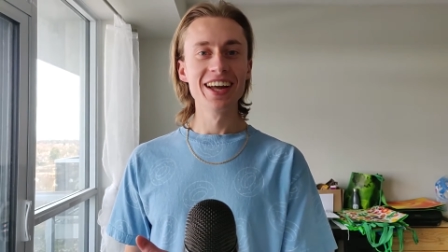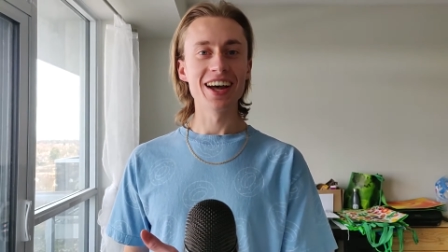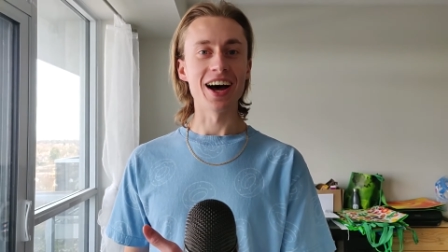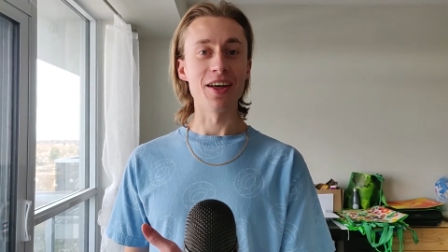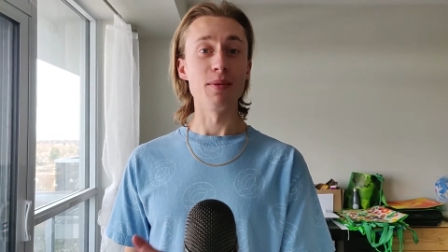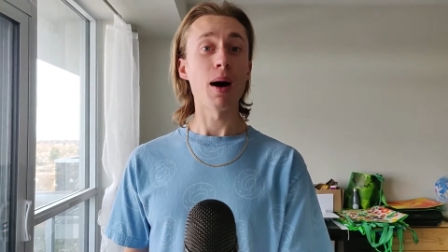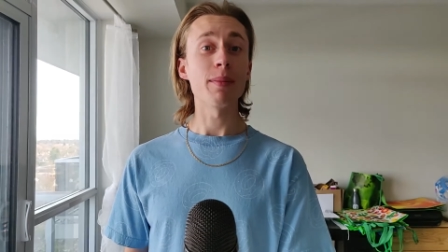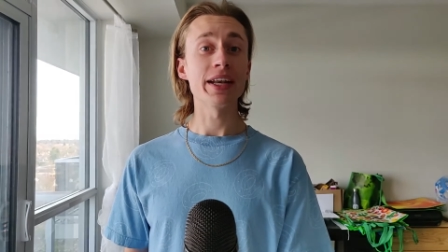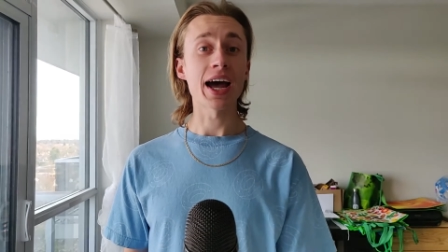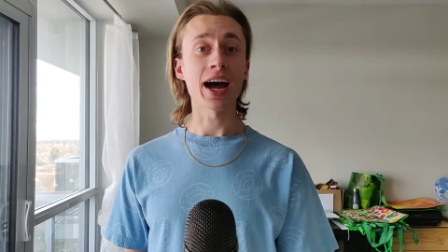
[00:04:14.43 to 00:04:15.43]
the mom
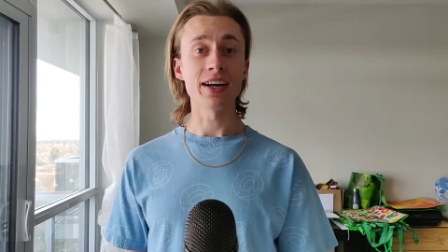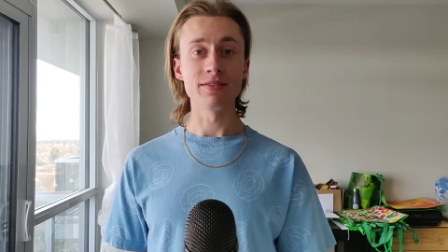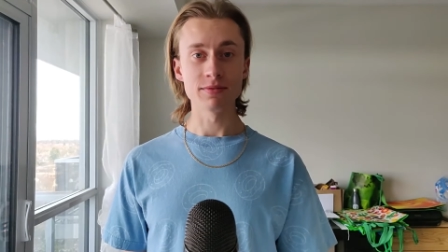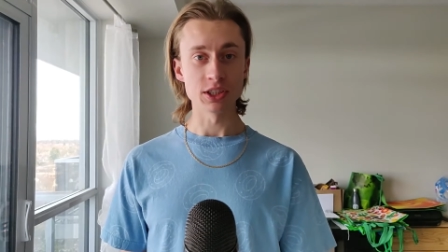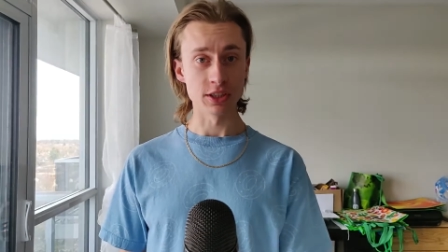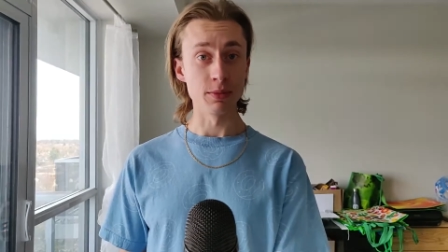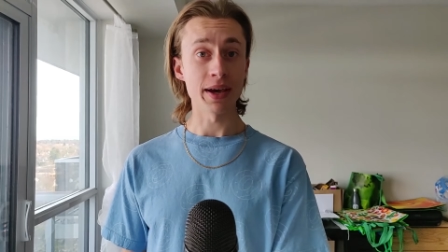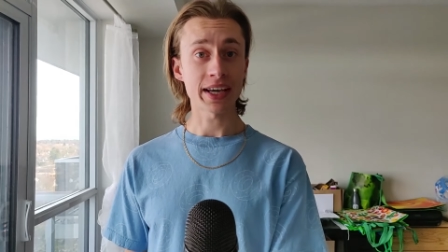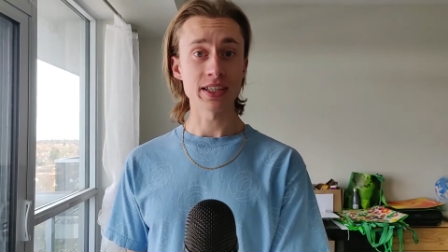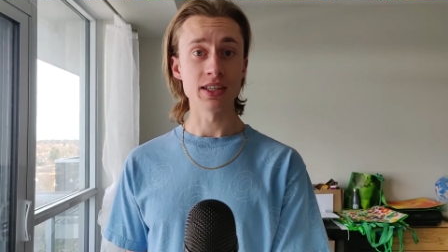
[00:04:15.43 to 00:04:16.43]
and dad literally making